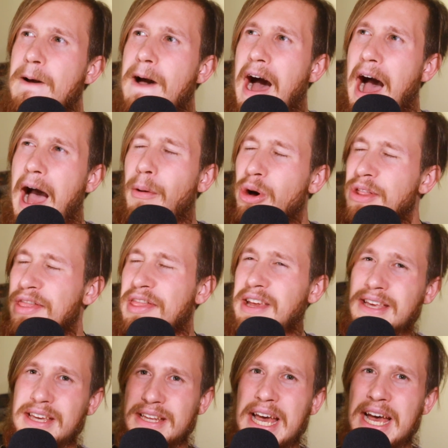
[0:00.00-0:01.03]
I was
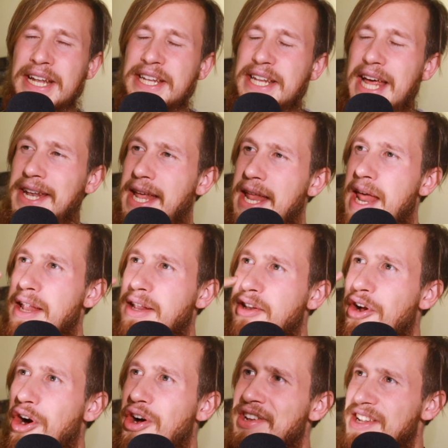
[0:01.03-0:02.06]
thinking that, and then I
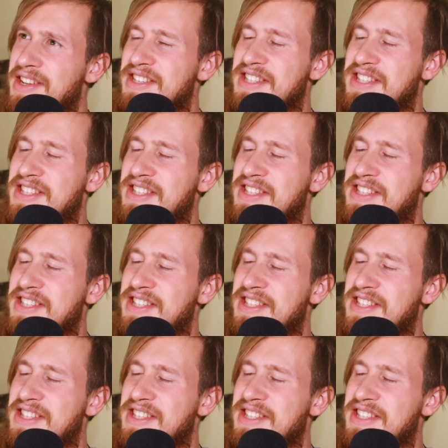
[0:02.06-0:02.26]
saw this